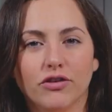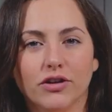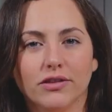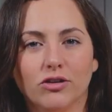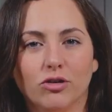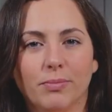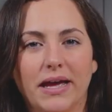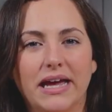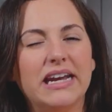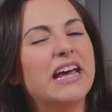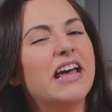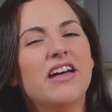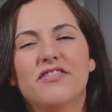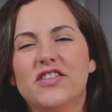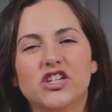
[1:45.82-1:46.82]
for a little bit.
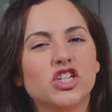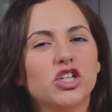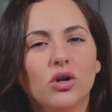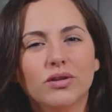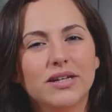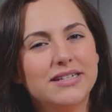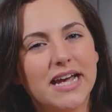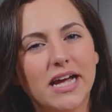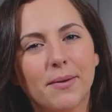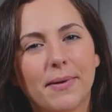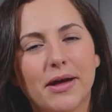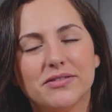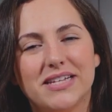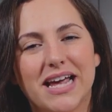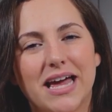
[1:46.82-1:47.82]
This should only take
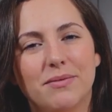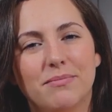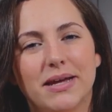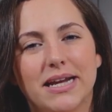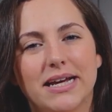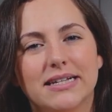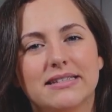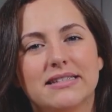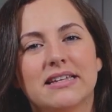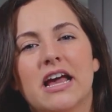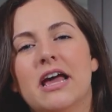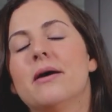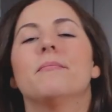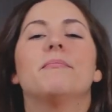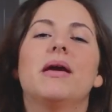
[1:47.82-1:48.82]
about ten minutes.
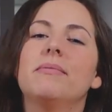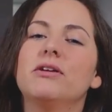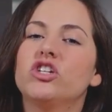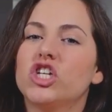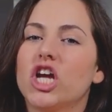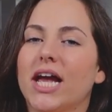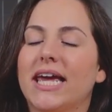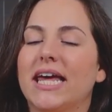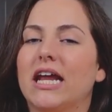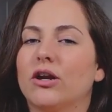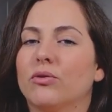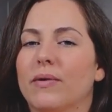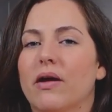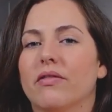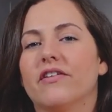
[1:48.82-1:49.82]
Maybe check it at
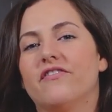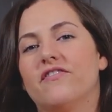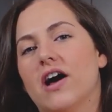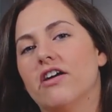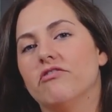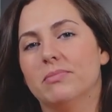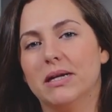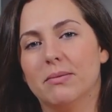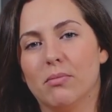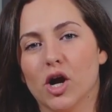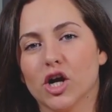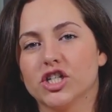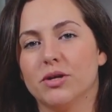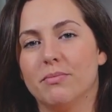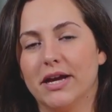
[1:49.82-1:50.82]
around the five minute
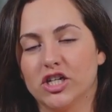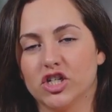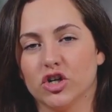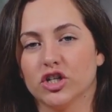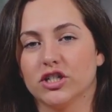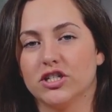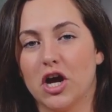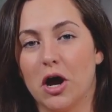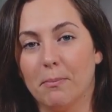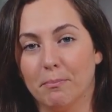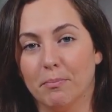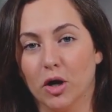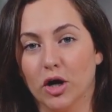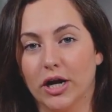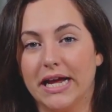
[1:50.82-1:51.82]
mark to make sure it's
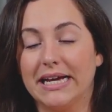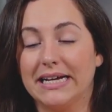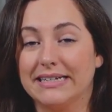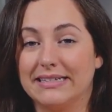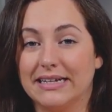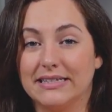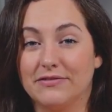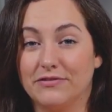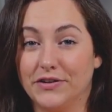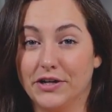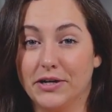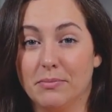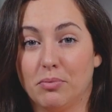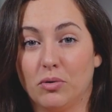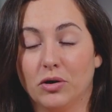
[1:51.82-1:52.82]
not burning, because that's
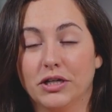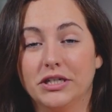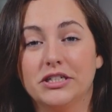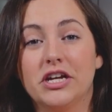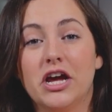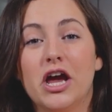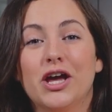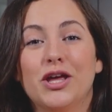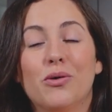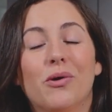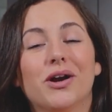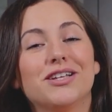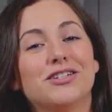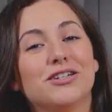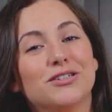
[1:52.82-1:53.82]
very important. You
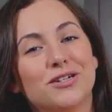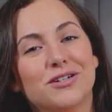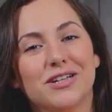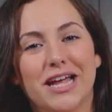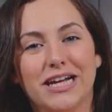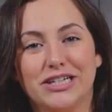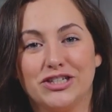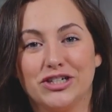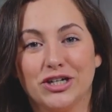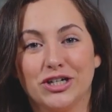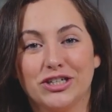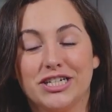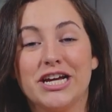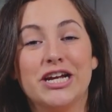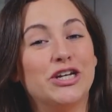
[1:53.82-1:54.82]
want it to look like
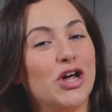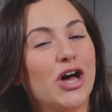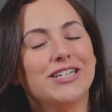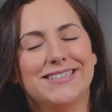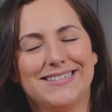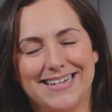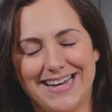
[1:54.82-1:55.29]
dirt, not